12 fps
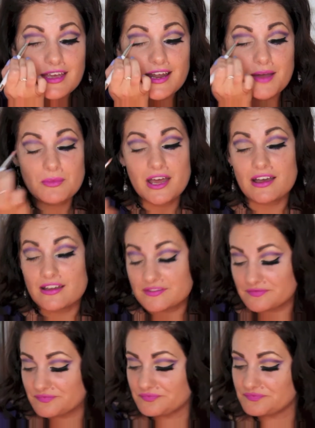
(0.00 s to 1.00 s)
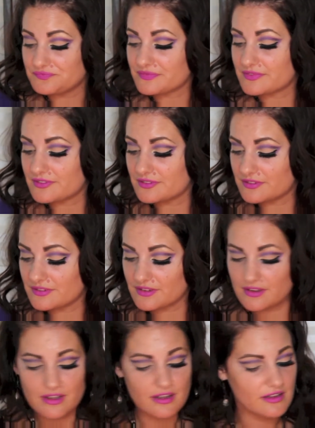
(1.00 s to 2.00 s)
And I'm not.
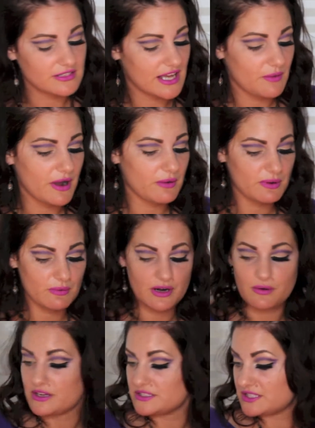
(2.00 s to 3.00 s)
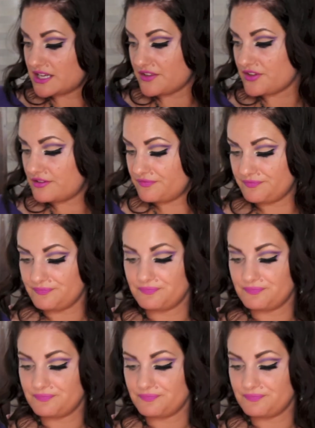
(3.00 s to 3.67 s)
Is that why we work well together?